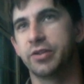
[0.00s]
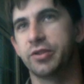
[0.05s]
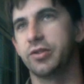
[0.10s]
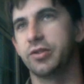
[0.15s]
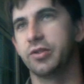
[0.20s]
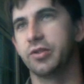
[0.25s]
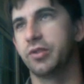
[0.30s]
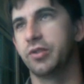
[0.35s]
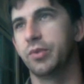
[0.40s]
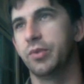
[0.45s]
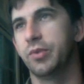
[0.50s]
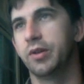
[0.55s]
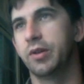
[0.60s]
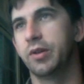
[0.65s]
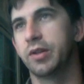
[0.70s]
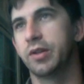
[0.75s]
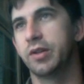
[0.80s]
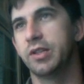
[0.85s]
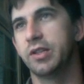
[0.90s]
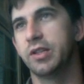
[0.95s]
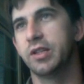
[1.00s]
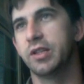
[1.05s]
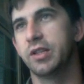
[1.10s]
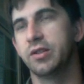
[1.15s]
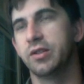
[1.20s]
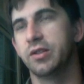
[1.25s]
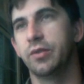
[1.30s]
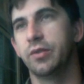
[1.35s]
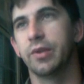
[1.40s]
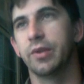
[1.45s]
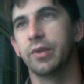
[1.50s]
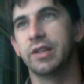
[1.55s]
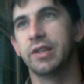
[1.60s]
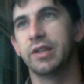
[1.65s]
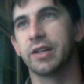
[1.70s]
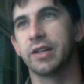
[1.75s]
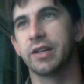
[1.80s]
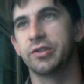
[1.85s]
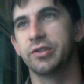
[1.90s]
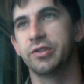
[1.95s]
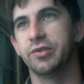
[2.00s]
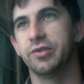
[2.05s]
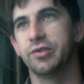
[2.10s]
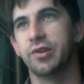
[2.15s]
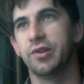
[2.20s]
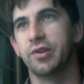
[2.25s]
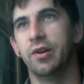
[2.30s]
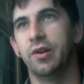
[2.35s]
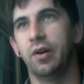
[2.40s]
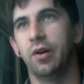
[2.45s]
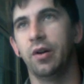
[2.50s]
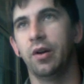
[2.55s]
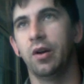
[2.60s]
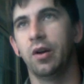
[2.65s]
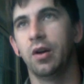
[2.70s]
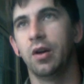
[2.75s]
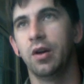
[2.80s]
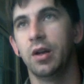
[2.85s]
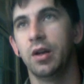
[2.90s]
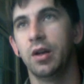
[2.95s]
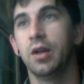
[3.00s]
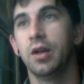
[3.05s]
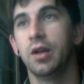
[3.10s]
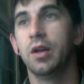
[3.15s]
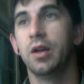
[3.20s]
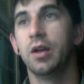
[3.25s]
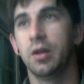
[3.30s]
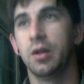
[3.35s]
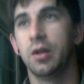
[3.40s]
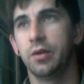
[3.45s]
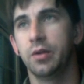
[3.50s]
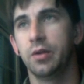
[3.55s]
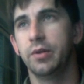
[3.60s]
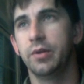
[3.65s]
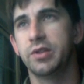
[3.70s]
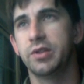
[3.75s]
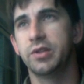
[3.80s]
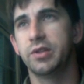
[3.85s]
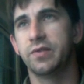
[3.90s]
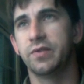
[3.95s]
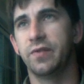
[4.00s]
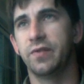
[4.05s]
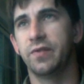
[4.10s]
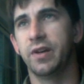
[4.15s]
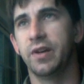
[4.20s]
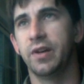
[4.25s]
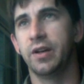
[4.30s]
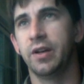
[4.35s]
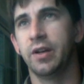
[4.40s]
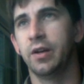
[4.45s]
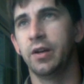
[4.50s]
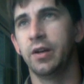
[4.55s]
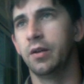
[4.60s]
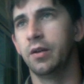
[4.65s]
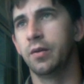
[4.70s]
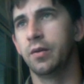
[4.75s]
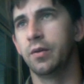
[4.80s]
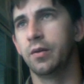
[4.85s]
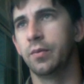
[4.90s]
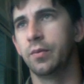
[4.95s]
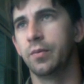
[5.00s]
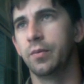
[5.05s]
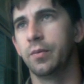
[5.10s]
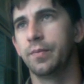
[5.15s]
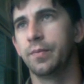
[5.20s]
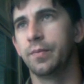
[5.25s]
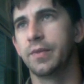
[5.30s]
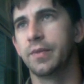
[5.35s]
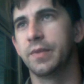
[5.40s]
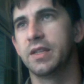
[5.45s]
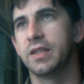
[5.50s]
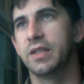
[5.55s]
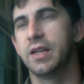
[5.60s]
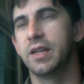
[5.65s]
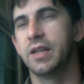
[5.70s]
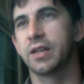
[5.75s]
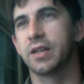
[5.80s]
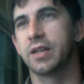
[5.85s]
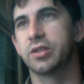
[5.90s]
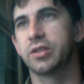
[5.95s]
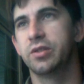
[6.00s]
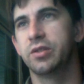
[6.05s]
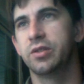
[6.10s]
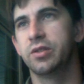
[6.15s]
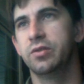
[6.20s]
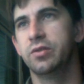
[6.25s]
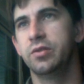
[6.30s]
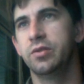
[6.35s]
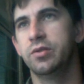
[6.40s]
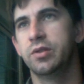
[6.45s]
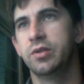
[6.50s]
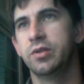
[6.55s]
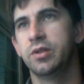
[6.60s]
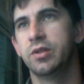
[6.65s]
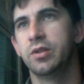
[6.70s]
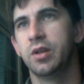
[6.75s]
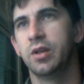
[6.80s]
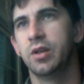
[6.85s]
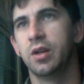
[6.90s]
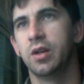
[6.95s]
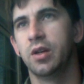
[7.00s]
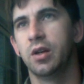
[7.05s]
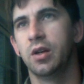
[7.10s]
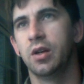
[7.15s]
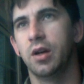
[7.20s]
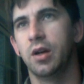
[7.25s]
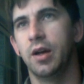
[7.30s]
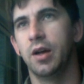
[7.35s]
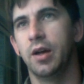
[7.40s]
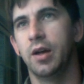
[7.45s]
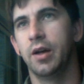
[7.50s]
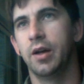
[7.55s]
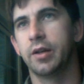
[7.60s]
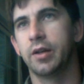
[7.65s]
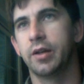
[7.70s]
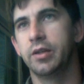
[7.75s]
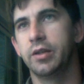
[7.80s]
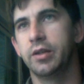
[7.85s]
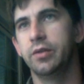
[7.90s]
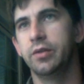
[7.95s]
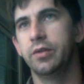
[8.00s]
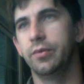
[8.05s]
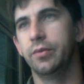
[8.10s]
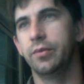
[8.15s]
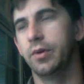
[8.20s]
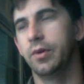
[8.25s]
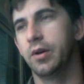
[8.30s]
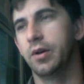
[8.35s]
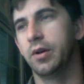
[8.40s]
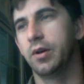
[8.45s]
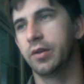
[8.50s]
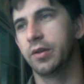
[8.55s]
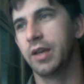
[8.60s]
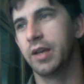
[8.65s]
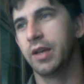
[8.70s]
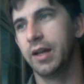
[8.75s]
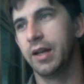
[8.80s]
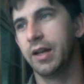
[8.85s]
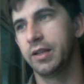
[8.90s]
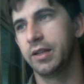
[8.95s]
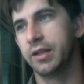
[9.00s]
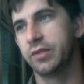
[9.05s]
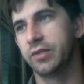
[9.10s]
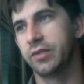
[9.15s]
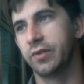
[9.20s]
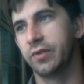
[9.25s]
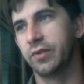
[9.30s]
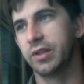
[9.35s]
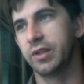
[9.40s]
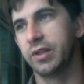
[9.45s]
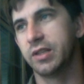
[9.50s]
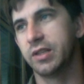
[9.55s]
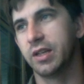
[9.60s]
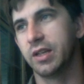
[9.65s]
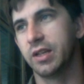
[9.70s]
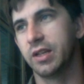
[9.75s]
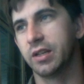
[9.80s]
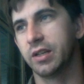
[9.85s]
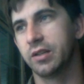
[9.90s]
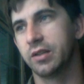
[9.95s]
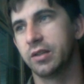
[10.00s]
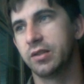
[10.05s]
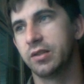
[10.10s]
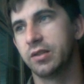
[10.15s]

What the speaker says: as well, because it doesn't know where the textures are. Which is fine. Textures. You are the atlas for these things.